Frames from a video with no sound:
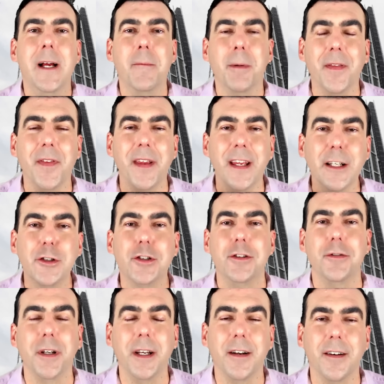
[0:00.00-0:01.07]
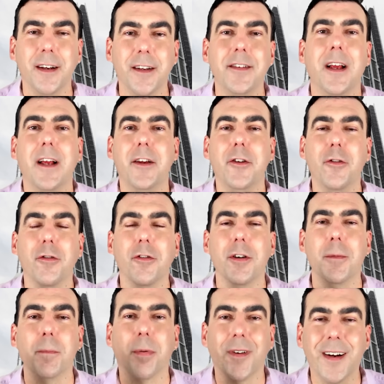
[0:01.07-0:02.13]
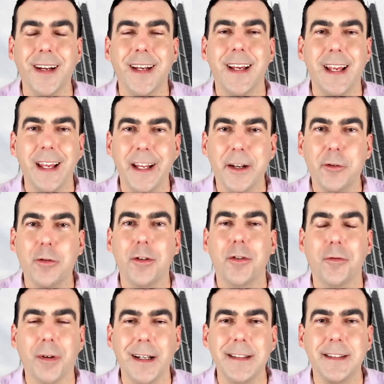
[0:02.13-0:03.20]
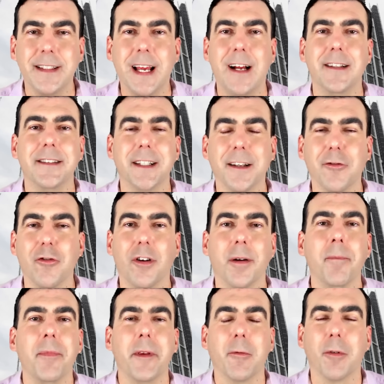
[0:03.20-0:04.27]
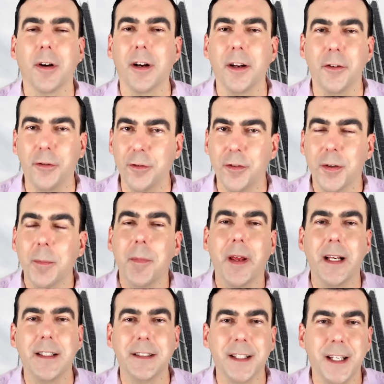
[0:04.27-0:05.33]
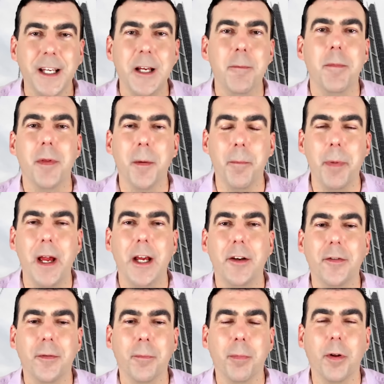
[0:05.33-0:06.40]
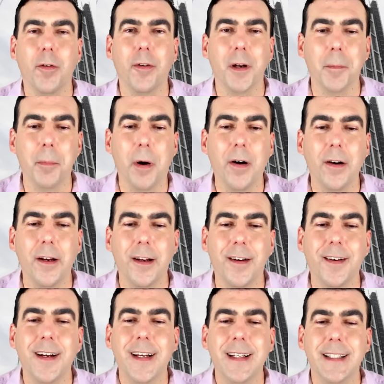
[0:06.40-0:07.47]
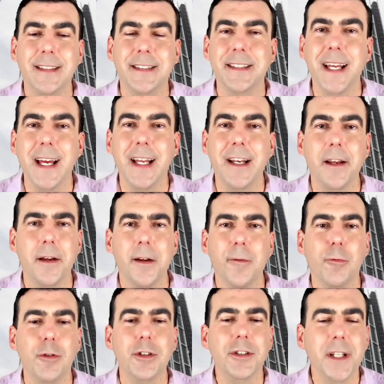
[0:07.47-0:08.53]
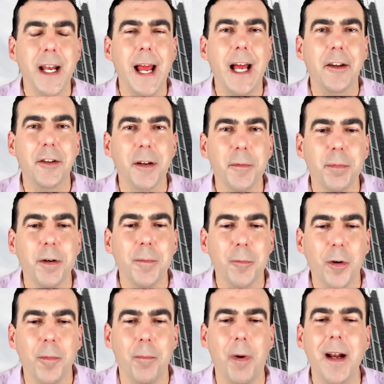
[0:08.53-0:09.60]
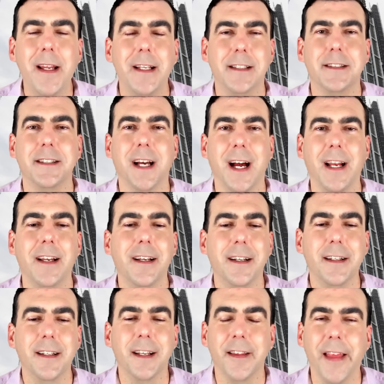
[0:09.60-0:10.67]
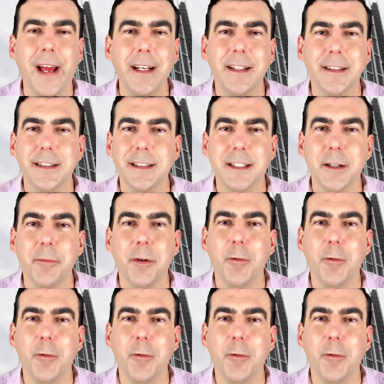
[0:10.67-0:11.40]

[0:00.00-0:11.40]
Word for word: But the issue here is you could bring interest rates down and say, look, we're going to do some things to keep the banks from blowing apart here. Instead, we're just going to ask them to put more money aside. And that doesn't seem to be